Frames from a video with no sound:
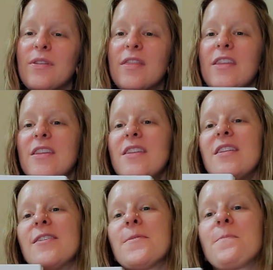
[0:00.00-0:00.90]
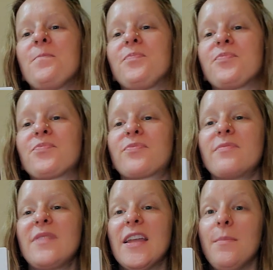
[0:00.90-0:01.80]
the
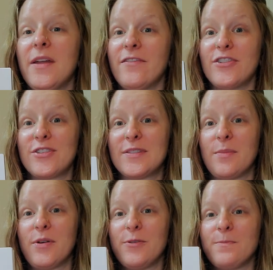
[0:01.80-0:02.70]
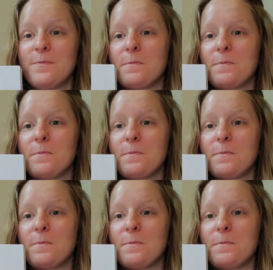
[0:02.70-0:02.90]
metaverse symbol.